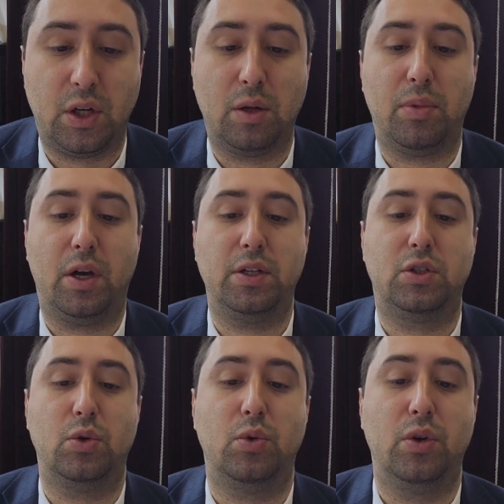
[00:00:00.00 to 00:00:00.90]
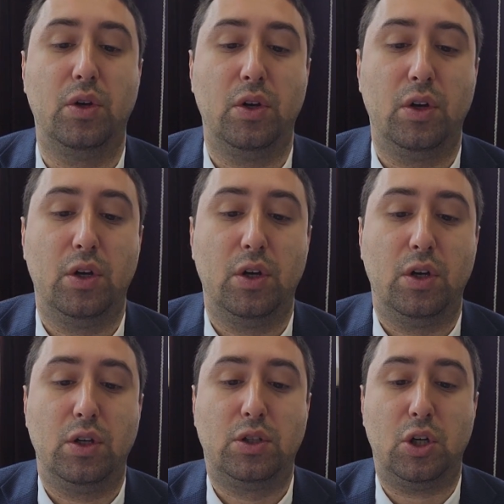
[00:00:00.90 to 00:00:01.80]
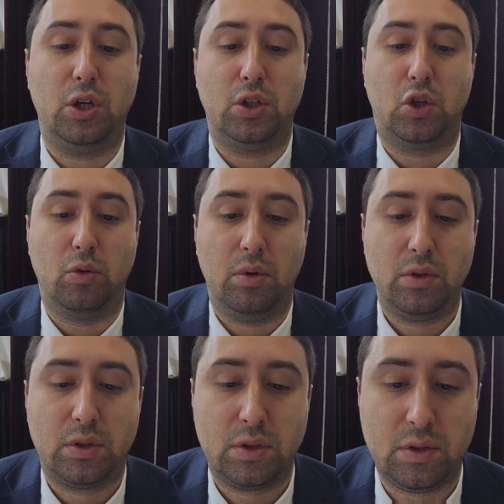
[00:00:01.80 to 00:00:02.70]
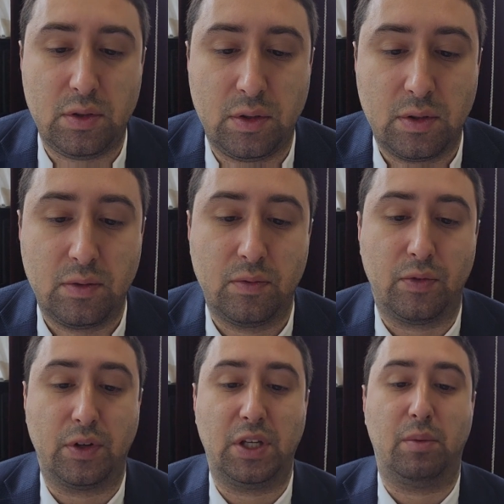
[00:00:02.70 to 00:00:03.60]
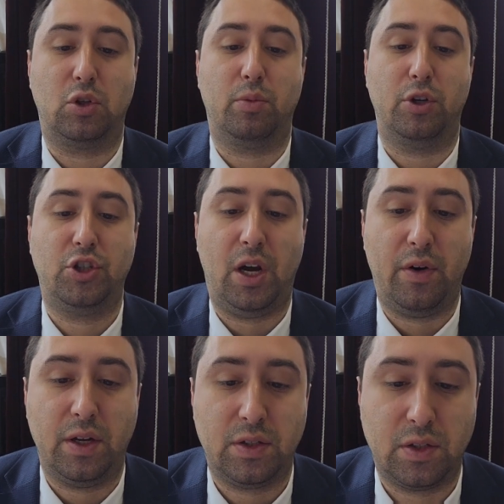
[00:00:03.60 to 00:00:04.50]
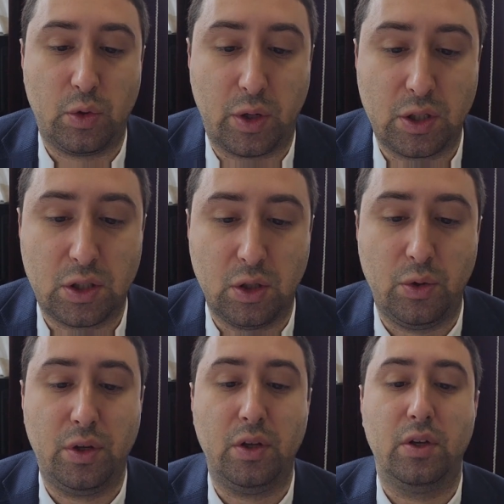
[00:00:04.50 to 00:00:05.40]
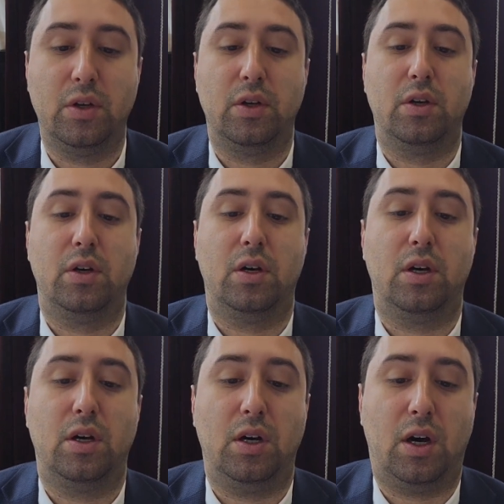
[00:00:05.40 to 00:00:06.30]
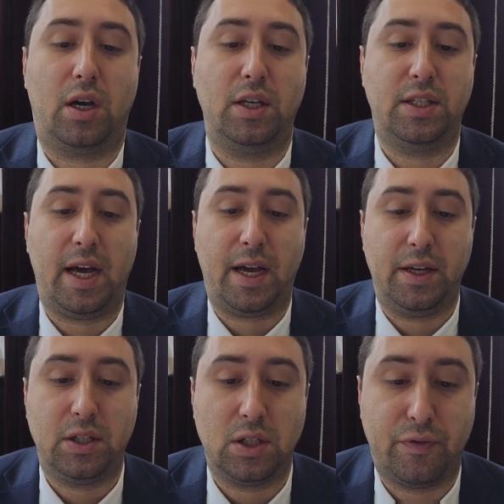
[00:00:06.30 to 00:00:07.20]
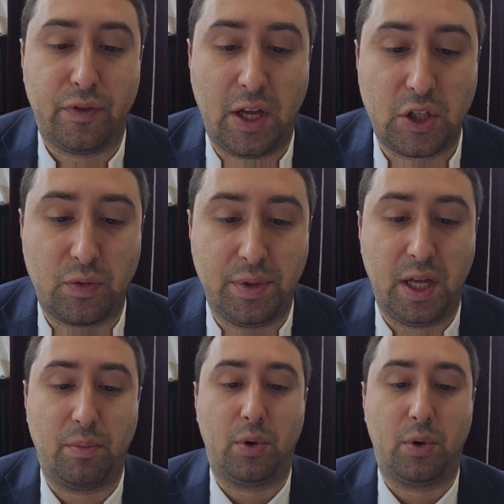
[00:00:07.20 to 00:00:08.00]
applies to certain tumos. for example, tuma sheretz, to exclude a kazayas of flesh from a dead